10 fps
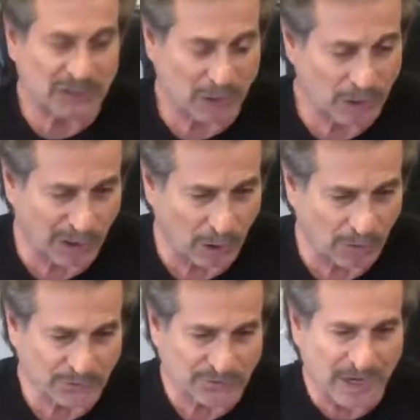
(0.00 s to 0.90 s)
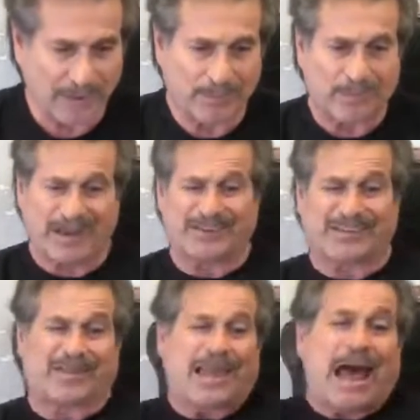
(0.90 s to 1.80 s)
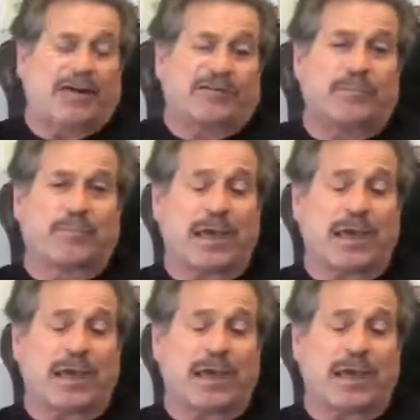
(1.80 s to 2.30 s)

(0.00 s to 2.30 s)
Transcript: Just go to Gold's Gym. There's 1,000